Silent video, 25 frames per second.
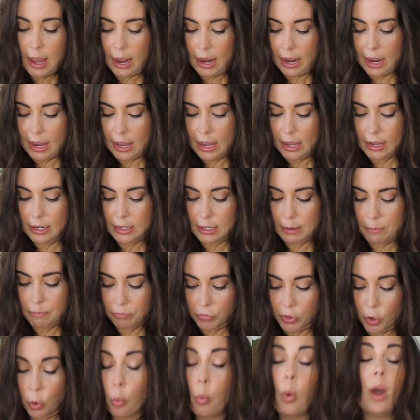And
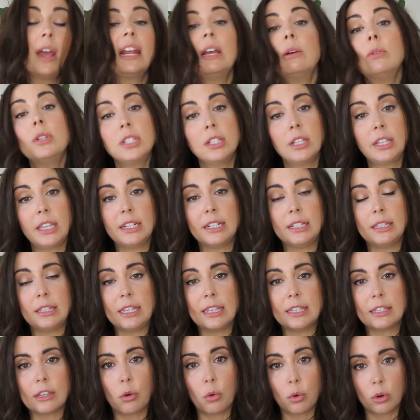when I was looking at
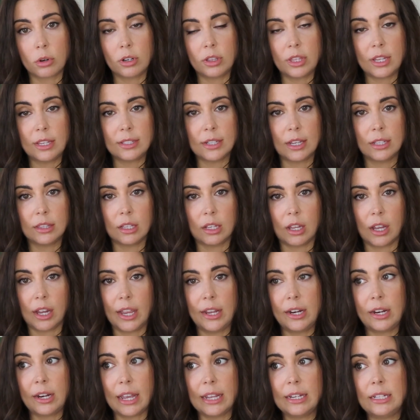these, I ordered these
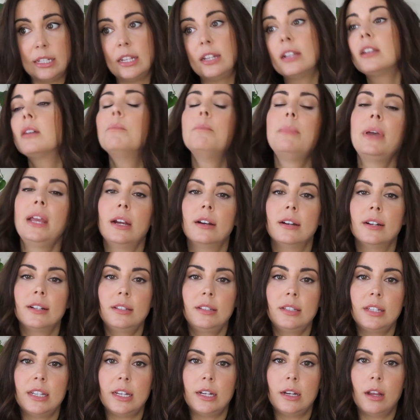online and I did a
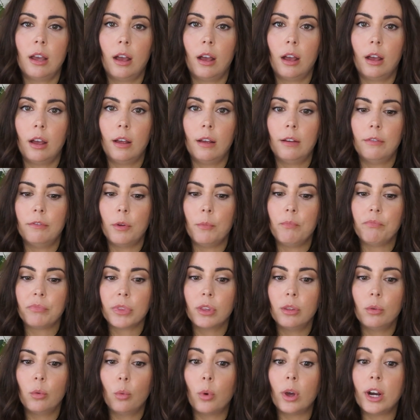comparison of
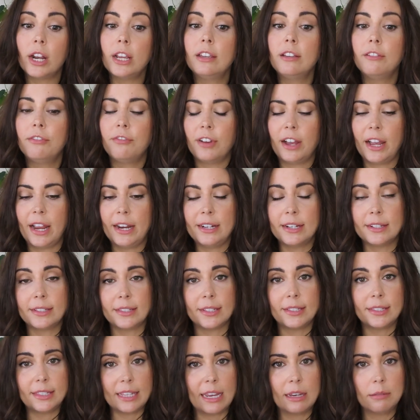what I could find as
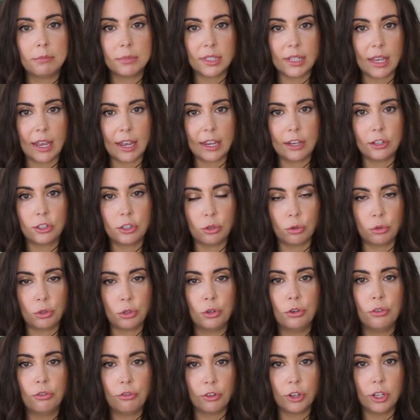the same size, so
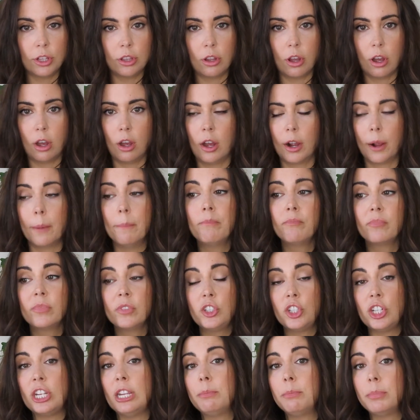2 foot long,
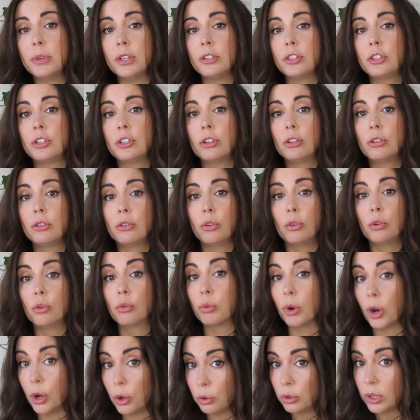cheapest
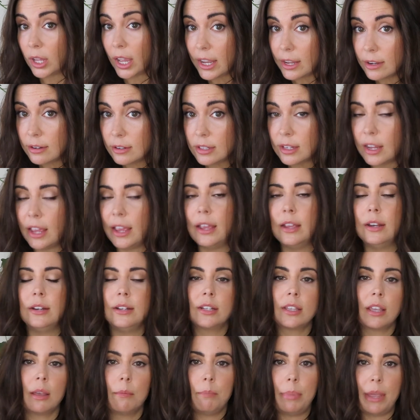grow light, and
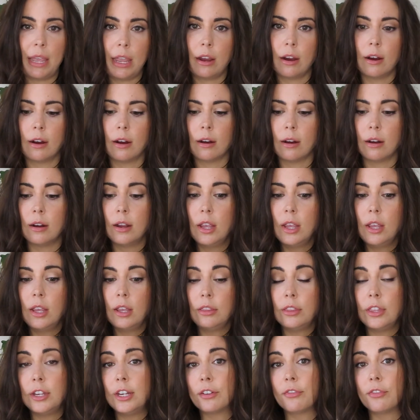compare
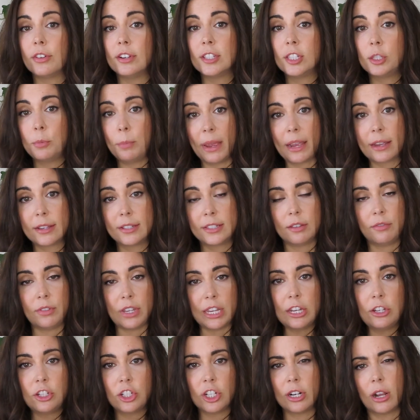the different specs of
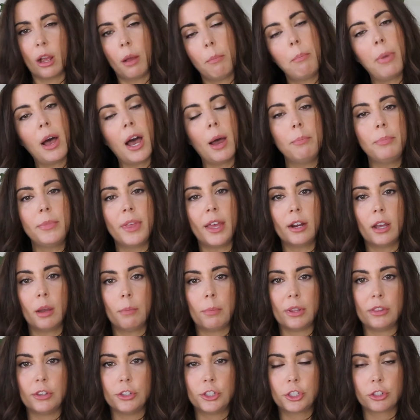each. And I'll pop that
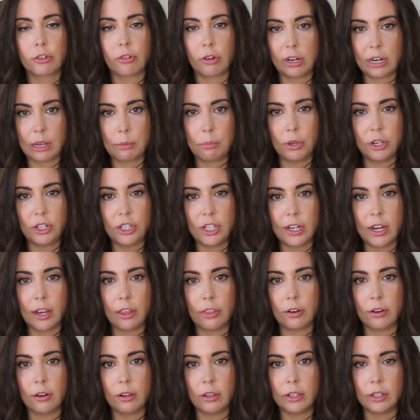up on the screen. I put
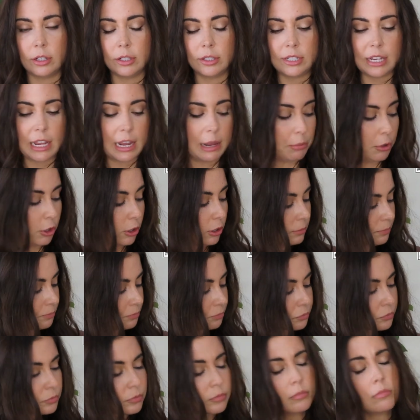together a little
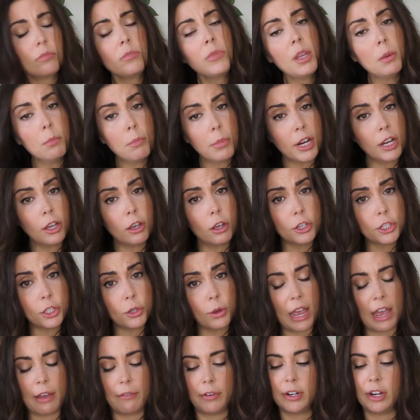table, but I also
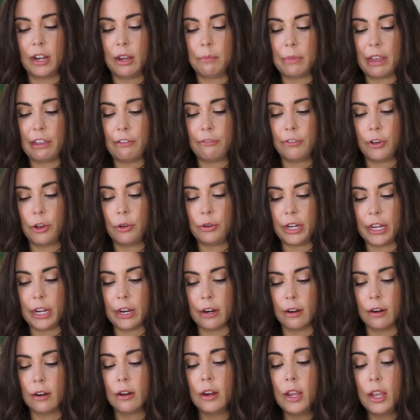have it on my phone
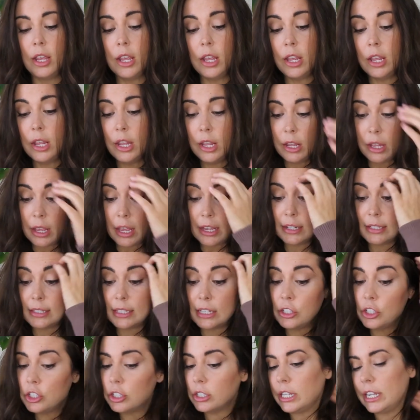here. And
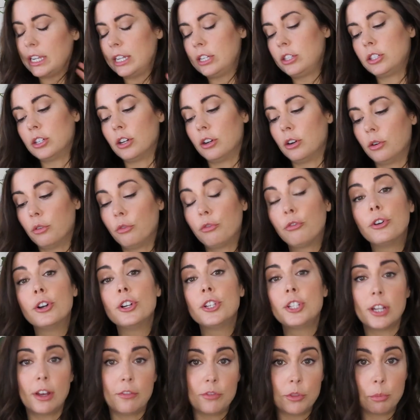essentially, so
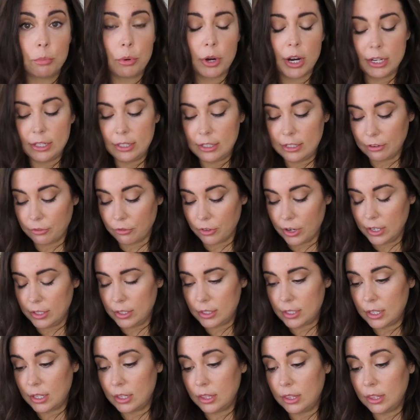first off, the price difference.